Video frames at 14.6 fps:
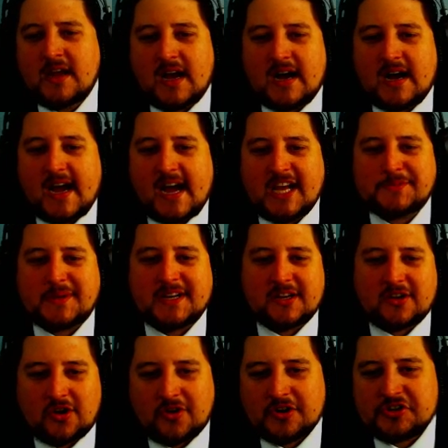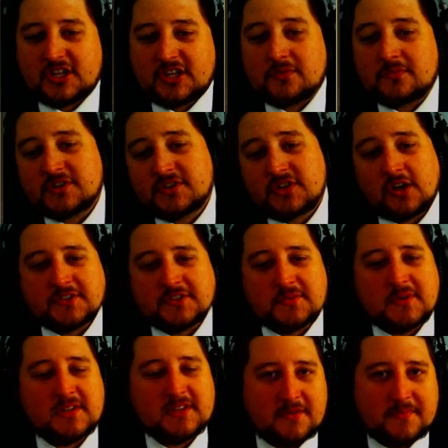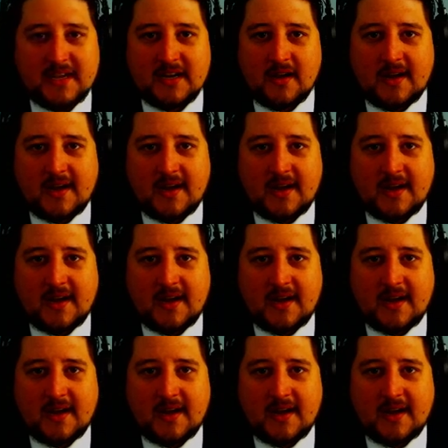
uh, has been encouraging. The results were a little bit.